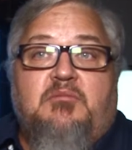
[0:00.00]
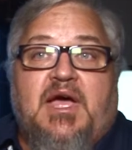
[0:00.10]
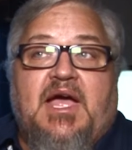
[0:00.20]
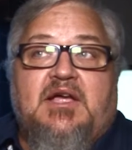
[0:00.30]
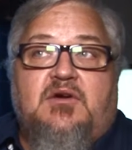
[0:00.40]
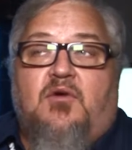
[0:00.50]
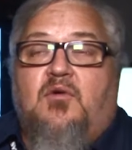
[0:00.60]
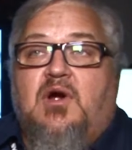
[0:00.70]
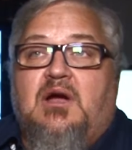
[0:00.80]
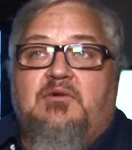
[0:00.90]
back,
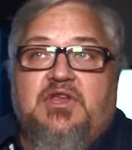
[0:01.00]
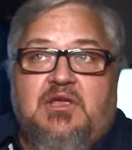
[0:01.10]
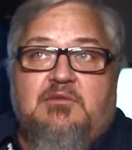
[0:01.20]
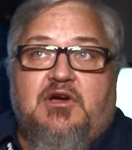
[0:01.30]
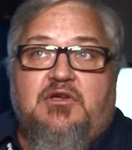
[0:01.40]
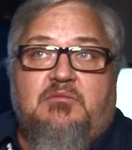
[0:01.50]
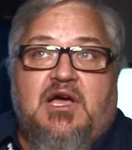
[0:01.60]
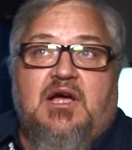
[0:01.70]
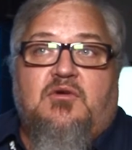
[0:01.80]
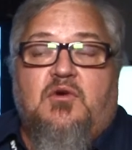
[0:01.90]
or I will email you
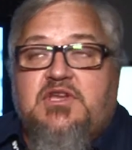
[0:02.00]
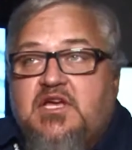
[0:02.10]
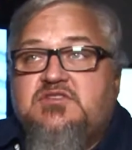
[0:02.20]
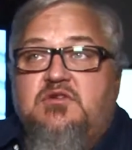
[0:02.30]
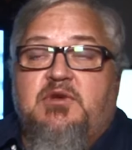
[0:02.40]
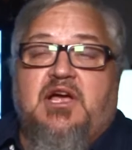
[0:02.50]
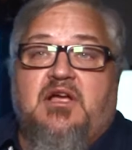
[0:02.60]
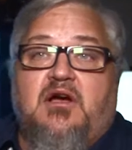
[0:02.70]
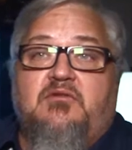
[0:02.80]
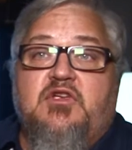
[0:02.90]
back, or text you back,
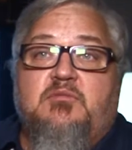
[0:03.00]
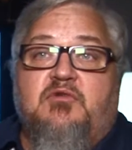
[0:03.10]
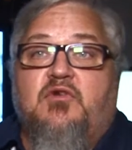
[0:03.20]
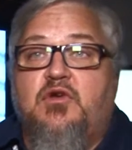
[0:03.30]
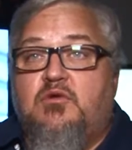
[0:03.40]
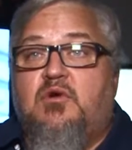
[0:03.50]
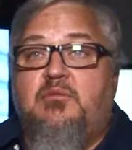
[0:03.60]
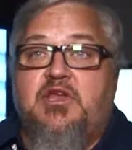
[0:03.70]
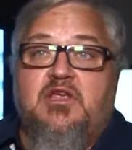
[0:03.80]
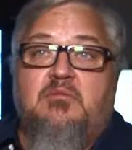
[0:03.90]
however you prefer you
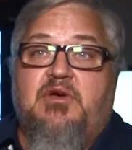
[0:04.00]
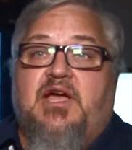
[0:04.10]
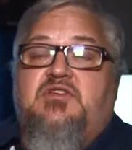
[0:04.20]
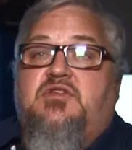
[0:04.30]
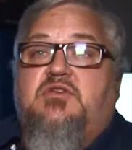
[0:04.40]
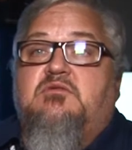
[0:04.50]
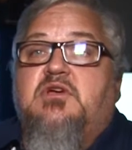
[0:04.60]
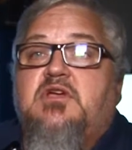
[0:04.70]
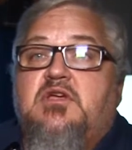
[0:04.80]
want me to get back to you.